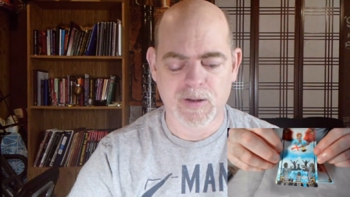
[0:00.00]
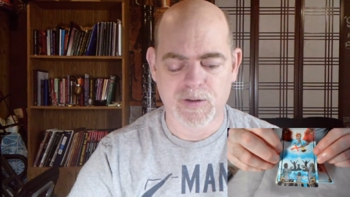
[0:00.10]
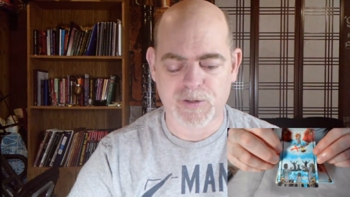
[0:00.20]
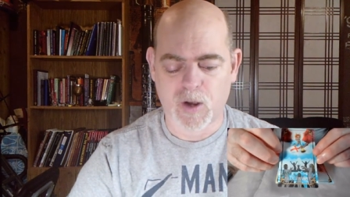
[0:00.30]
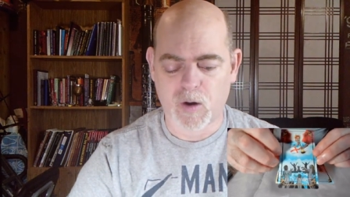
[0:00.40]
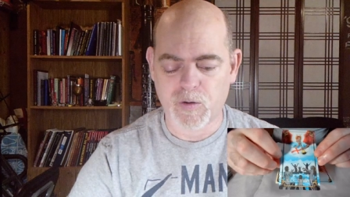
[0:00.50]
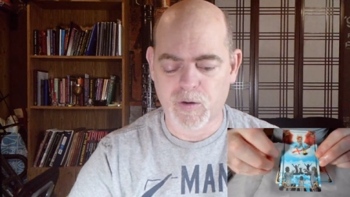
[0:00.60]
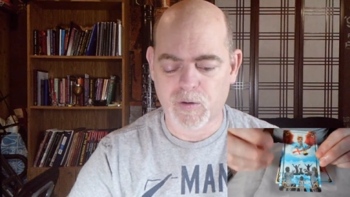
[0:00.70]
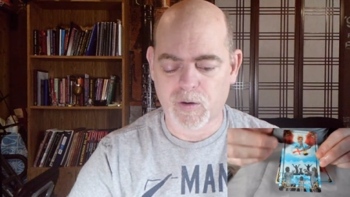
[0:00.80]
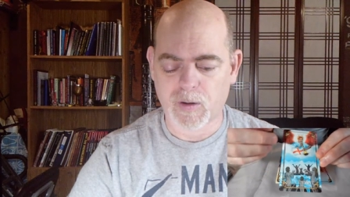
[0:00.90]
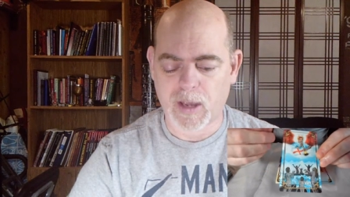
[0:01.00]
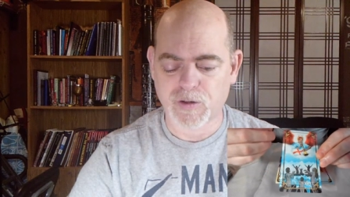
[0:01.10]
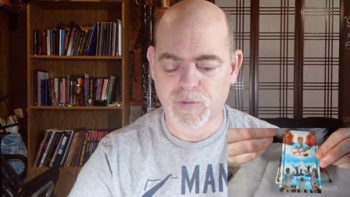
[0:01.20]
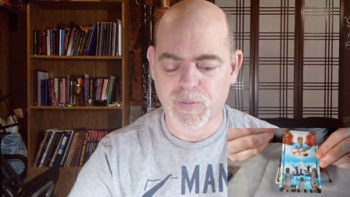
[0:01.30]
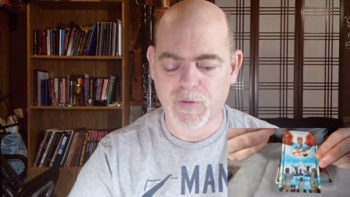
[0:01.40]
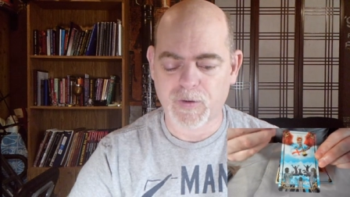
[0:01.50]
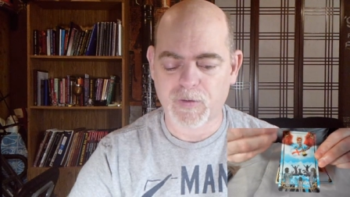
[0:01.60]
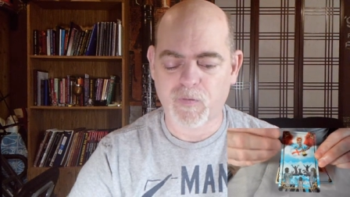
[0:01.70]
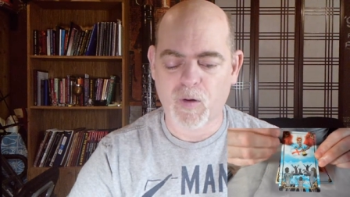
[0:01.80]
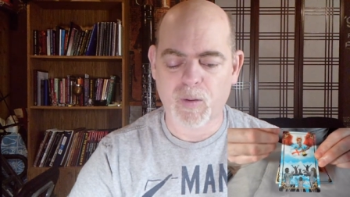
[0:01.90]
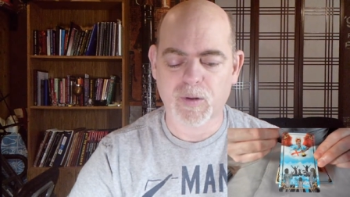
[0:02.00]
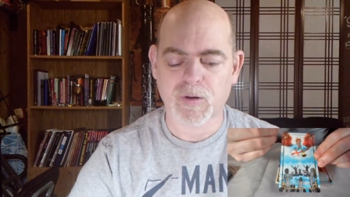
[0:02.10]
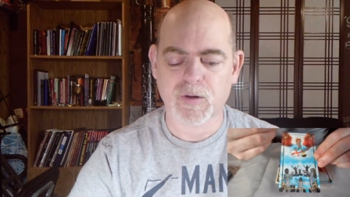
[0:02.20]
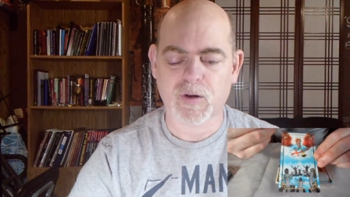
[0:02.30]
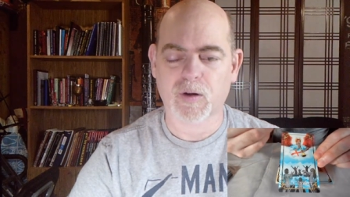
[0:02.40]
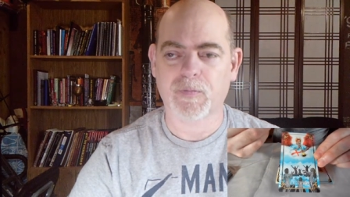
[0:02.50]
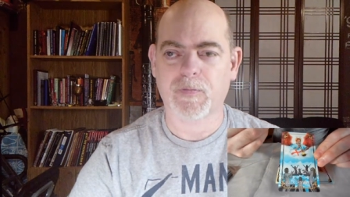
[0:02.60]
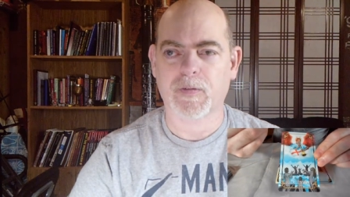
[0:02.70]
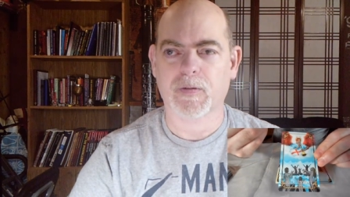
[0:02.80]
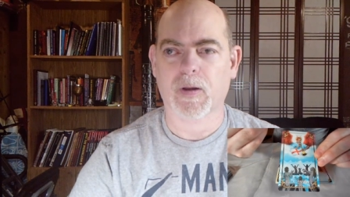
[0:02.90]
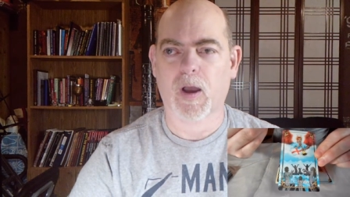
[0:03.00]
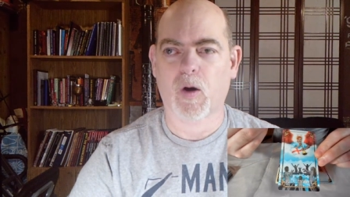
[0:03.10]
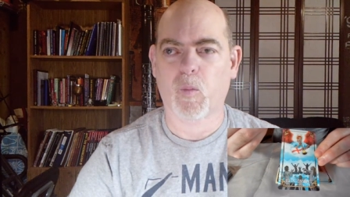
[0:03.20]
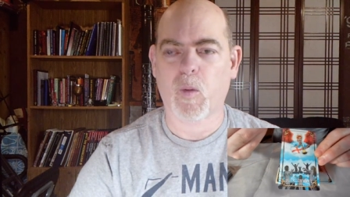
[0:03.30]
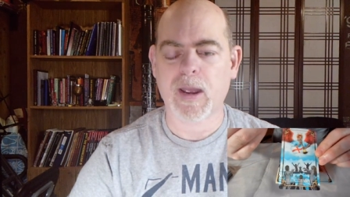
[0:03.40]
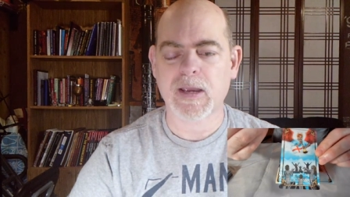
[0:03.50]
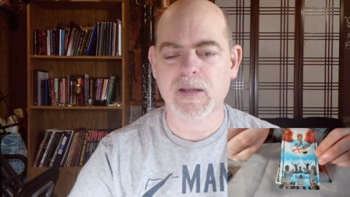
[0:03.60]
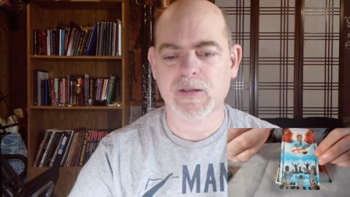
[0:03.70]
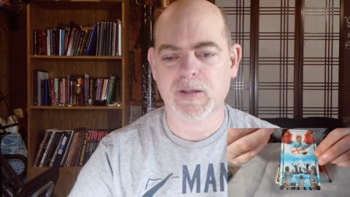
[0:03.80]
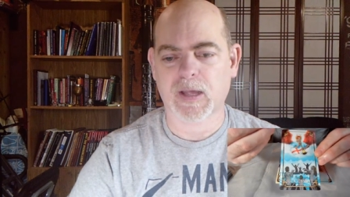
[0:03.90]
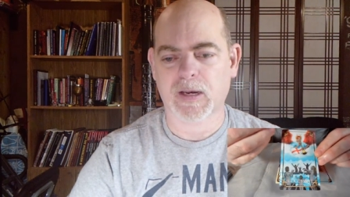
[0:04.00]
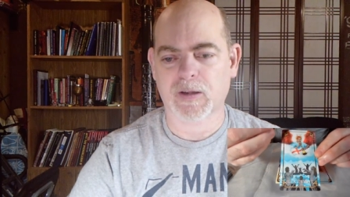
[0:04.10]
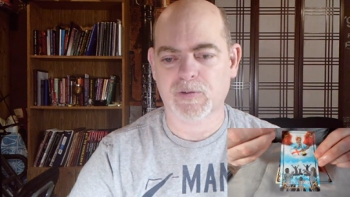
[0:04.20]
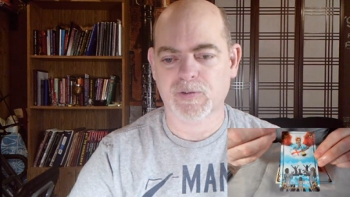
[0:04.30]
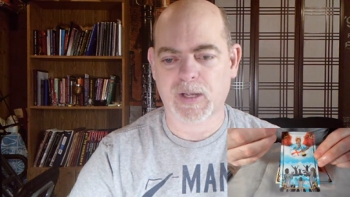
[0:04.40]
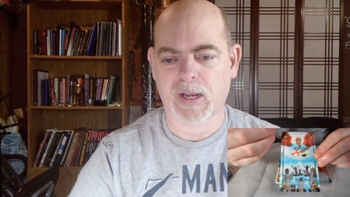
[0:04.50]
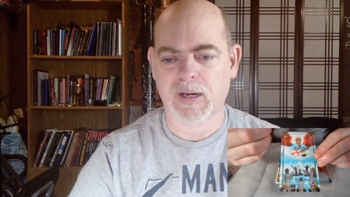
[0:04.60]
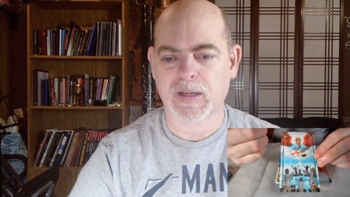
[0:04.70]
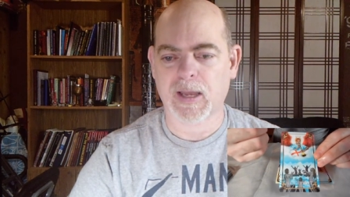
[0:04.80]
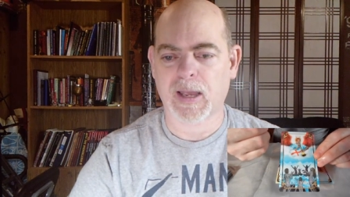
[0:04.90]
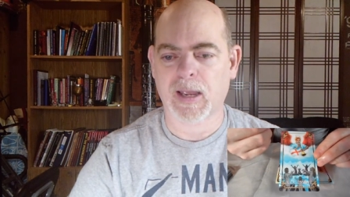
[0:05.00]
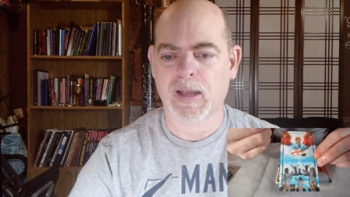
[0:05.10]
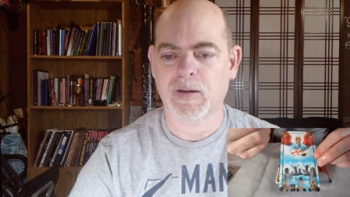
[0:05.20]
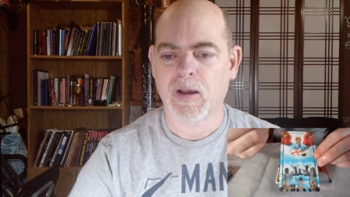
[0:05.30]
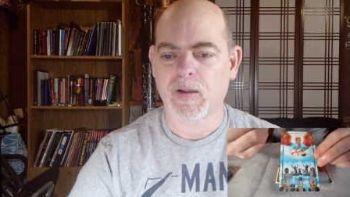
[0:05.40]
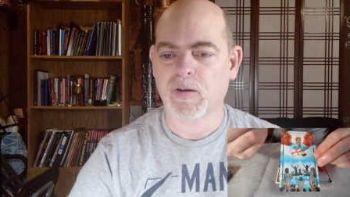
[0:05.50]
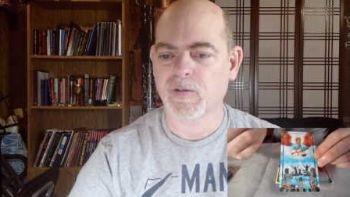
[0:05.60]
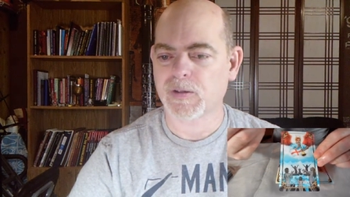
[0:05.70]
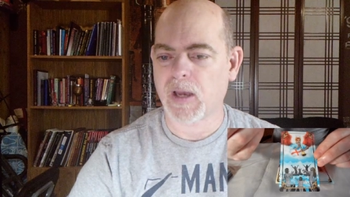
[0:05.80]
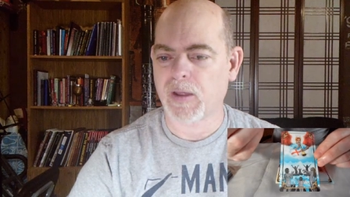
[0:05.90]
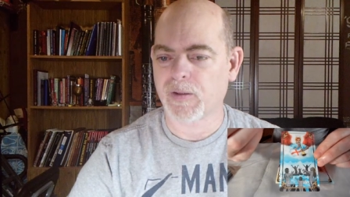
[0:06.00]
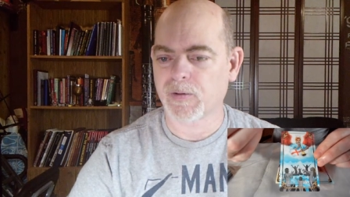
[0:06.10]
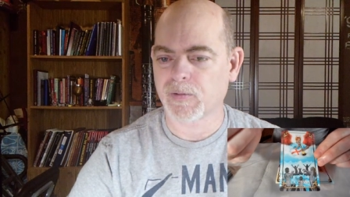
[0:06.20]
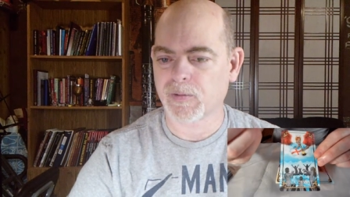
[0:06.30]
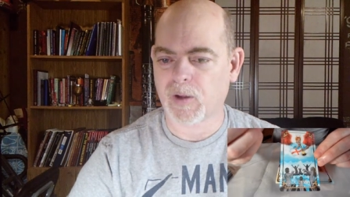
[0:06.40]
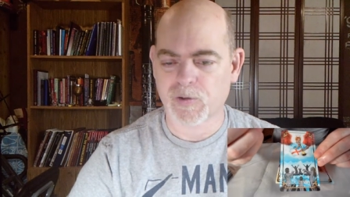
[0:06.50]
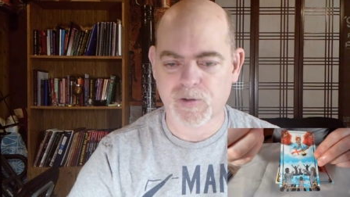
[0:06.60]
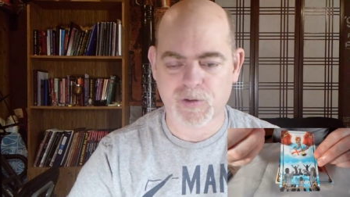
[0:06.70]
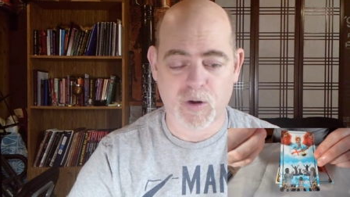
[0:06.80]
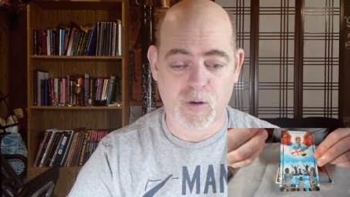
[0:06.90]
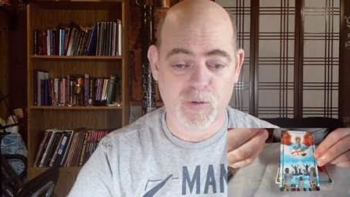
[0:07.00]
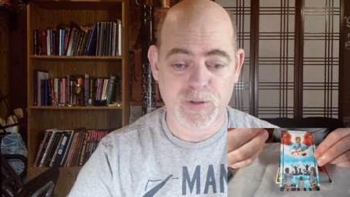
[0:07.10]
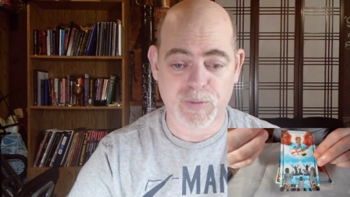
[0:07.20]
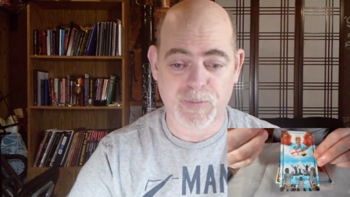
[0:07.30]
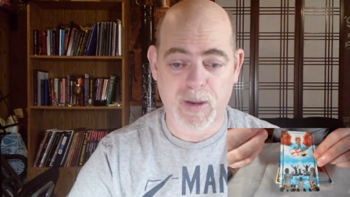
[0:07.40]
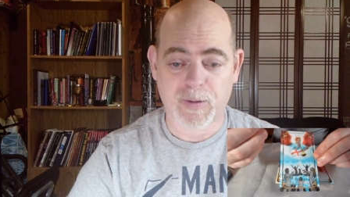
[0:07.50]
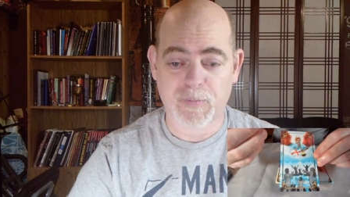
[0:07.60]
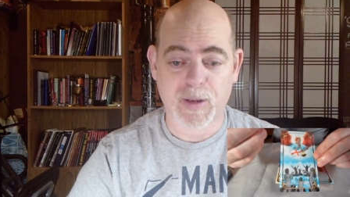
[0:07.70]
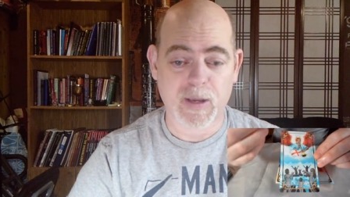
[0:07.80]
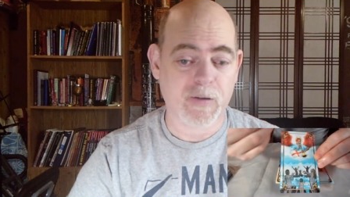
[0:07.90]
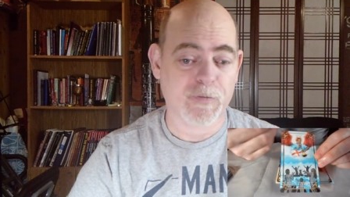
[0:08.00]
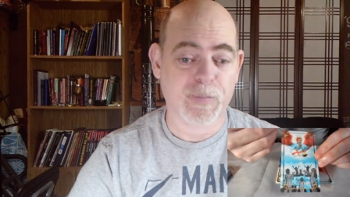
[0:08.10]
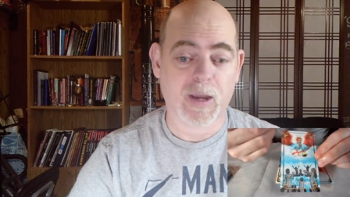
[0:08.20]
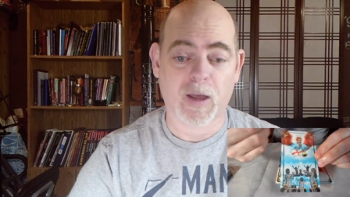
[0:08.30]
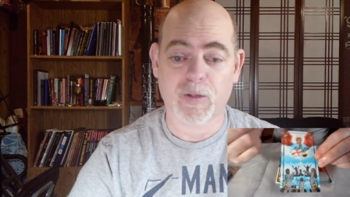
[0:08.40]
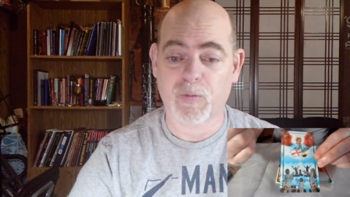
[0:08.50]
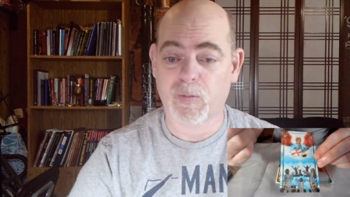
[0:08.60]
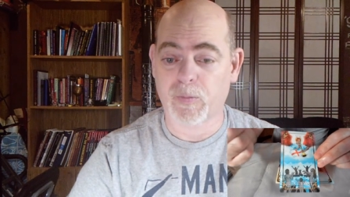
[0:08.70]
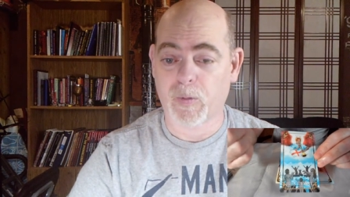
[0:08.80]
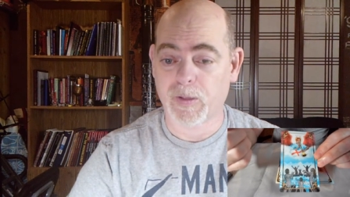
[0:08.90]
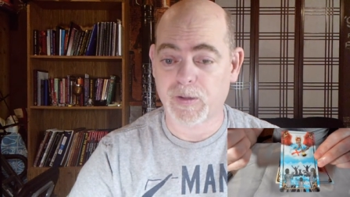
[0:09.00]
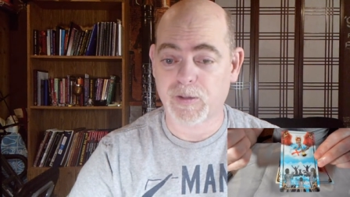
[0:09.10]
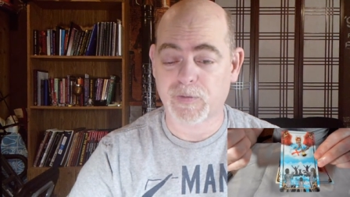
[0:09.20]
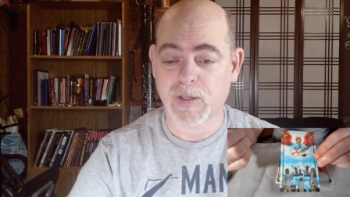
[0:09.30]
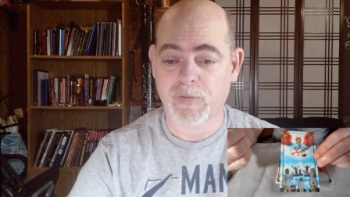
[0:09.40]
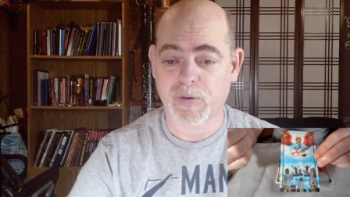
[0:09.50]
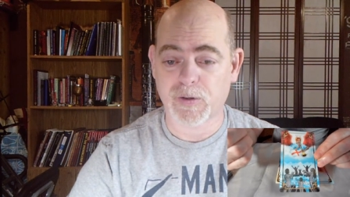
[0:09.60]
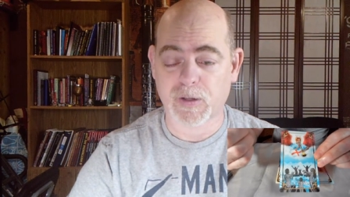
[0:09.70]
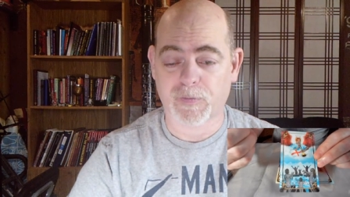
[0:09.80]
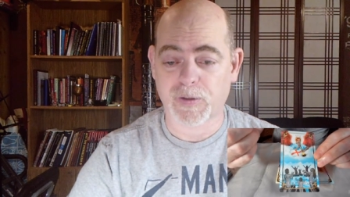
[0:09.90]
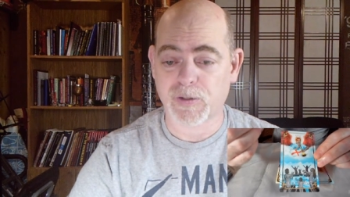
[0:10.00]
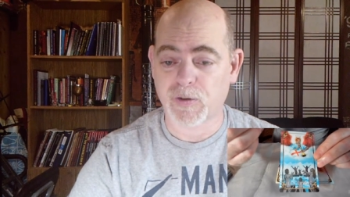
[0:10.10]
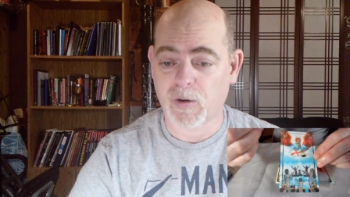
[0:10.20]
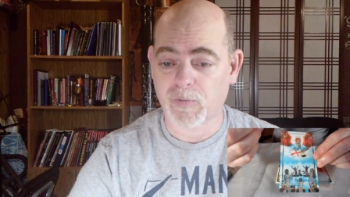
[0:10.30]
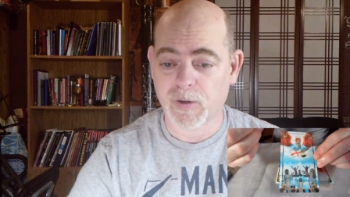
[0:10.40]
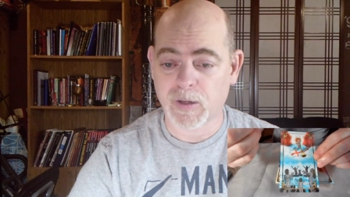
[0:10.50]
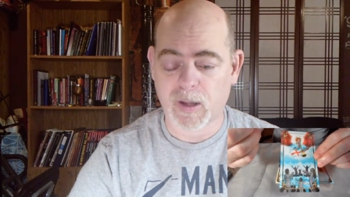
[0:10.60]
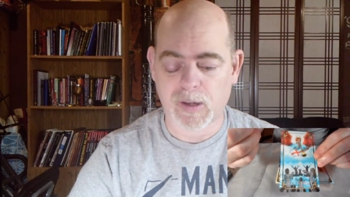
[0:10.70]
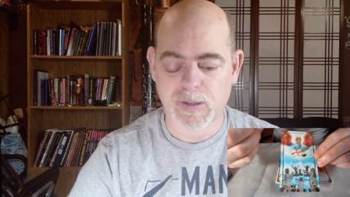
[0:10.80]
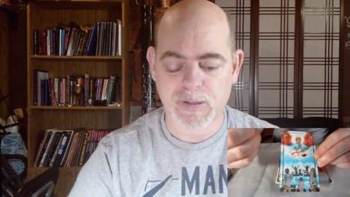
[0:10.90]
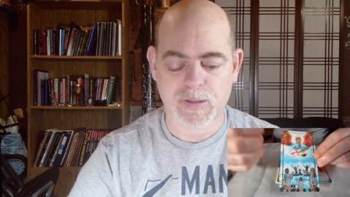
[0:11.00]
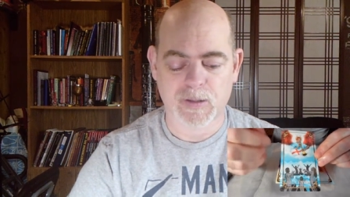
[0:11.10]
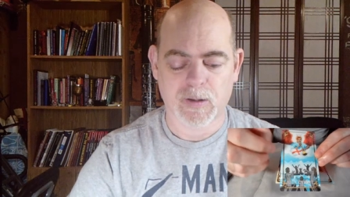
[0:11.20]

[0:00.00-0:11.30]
So as you're moving forward, you're going to awaken to that understanding and those other larger goals that may be even beyond the one that you've set for yourself that you don't realize.